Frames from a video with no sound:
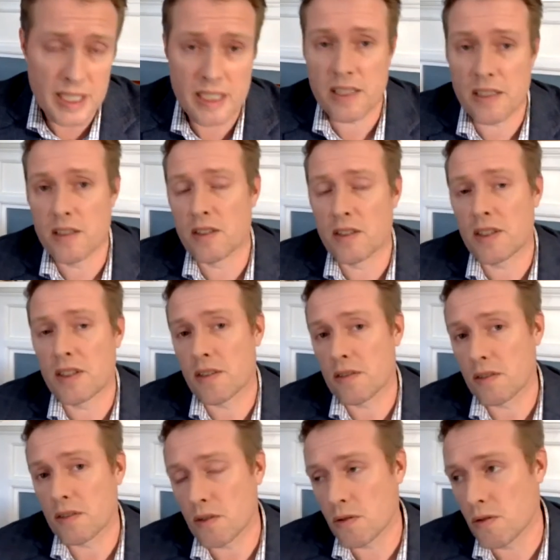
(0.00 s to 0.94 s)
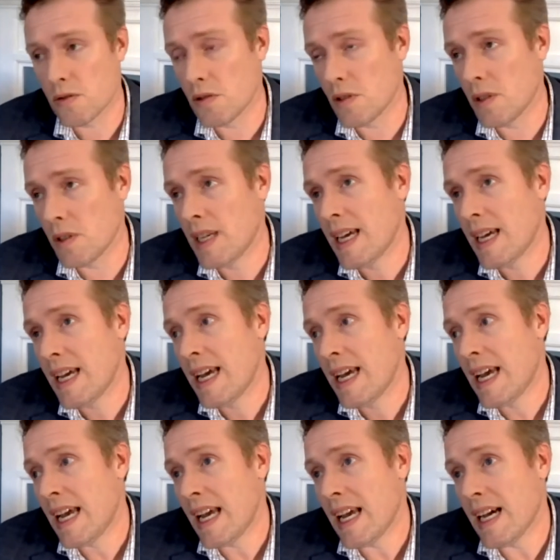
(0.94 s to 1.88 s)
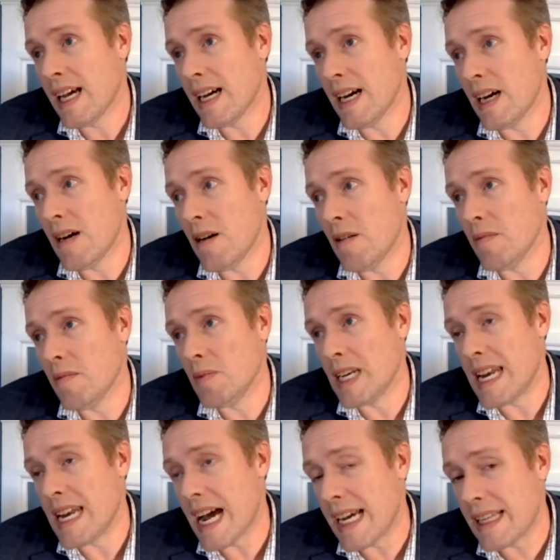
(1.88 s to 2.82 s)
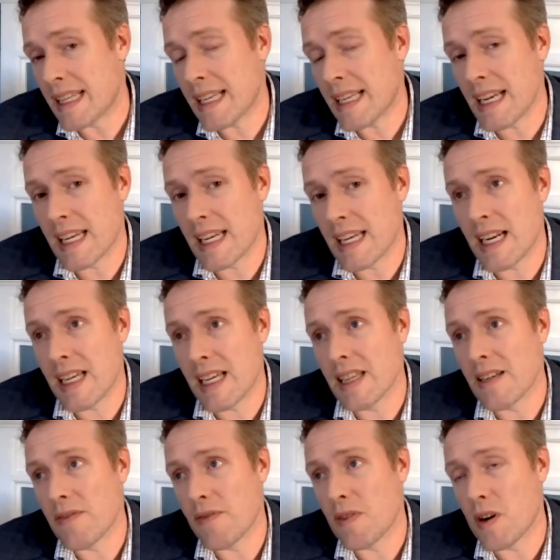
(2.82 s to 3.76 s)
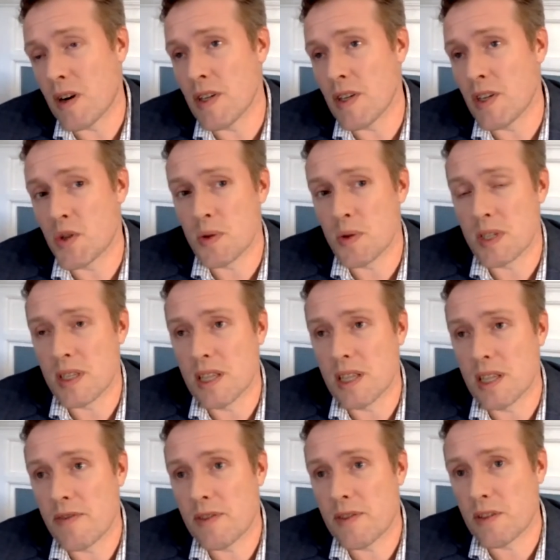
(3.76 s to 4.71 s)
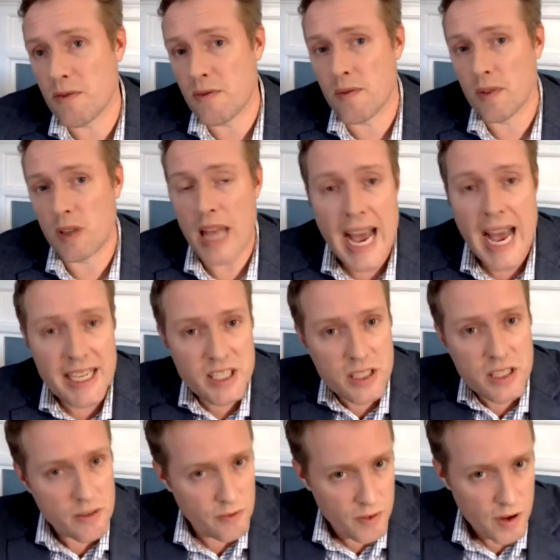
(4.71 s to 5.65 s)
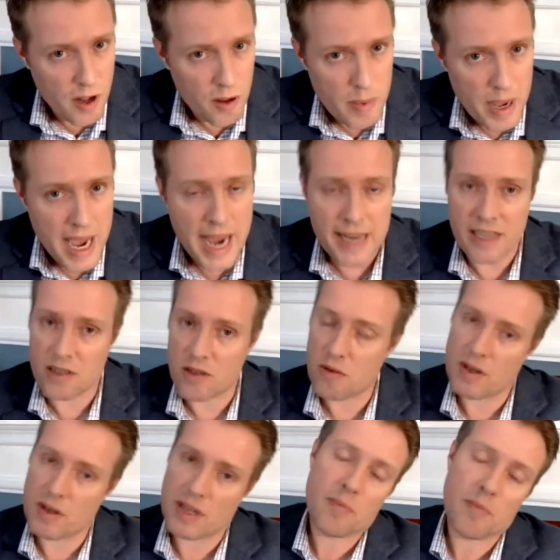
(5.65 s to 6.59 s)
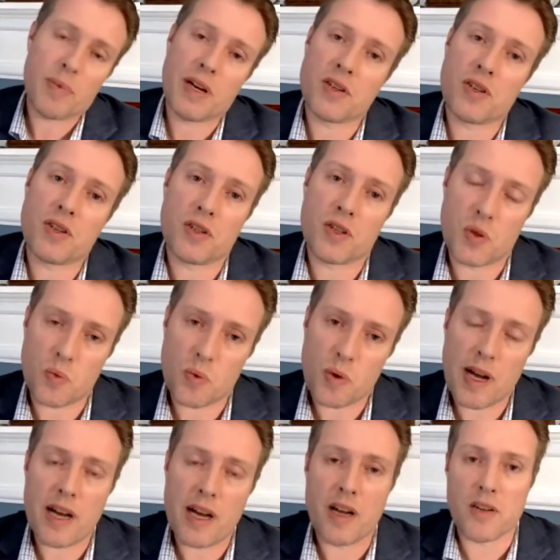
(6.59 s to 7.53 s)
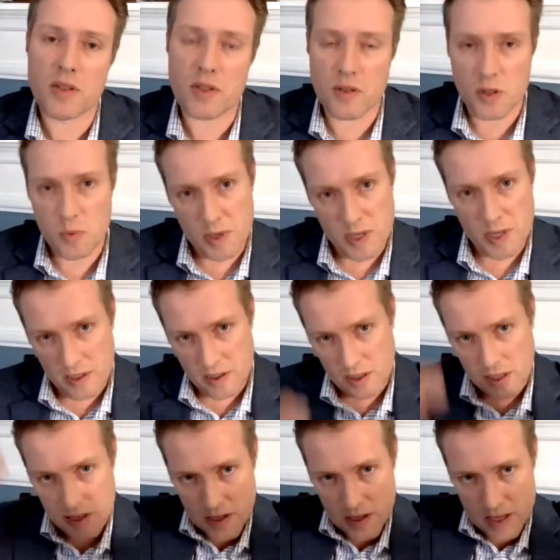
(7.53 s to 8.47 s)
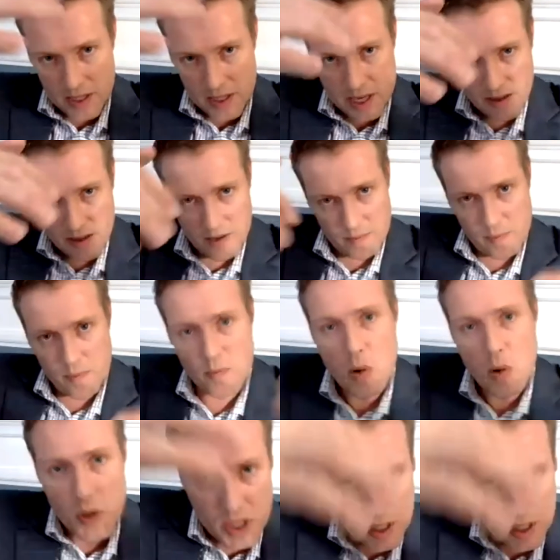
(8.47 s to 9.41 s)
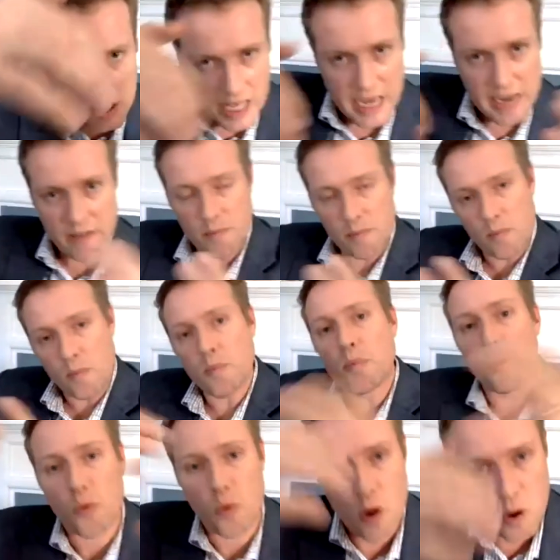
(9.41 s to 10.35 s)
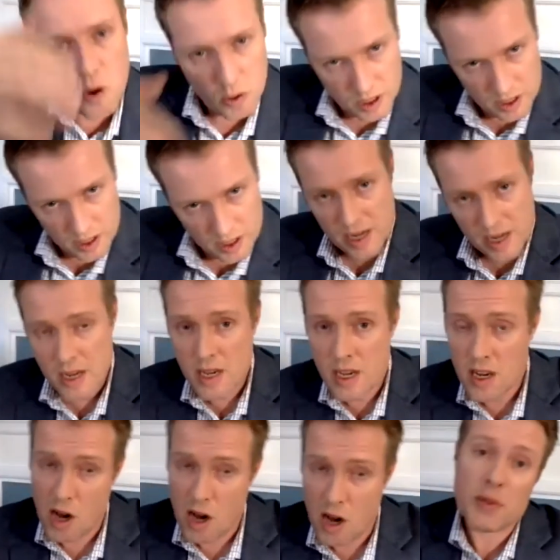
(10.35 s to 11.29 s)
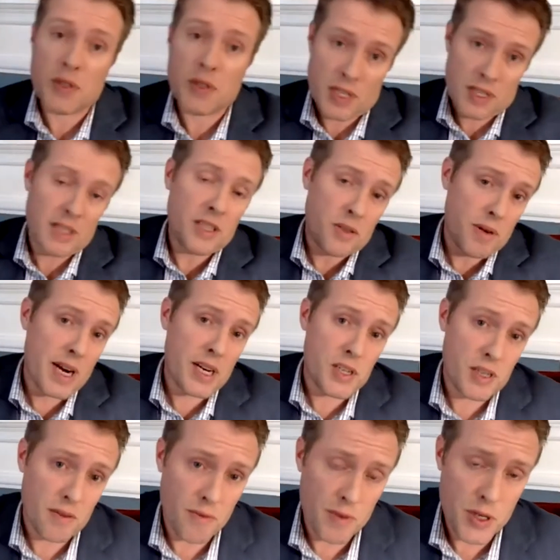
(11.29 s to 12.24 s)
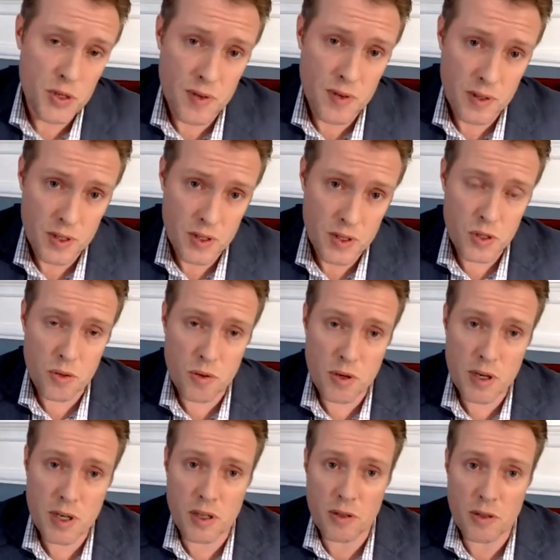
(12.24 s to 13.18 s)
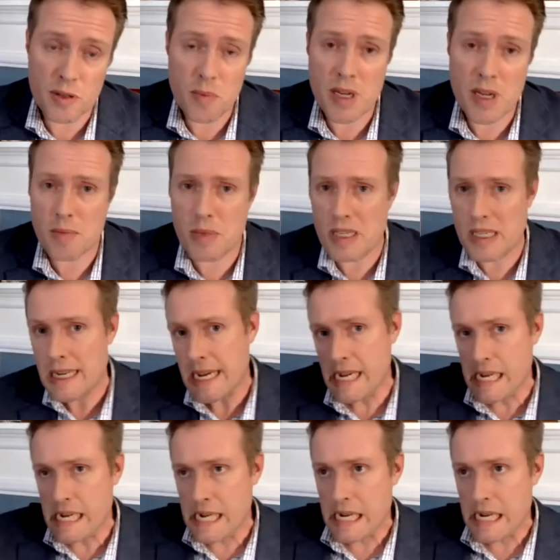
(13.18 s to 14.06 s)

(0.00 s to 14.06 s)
and killed, Colonel Gould. Um, the ninth Connecticut on the far east was the left to, last to fall back, according to pensions as well. So it's pretty clear that's how the most of the line broke, almost in the direction of Ridgefield Historical and maybe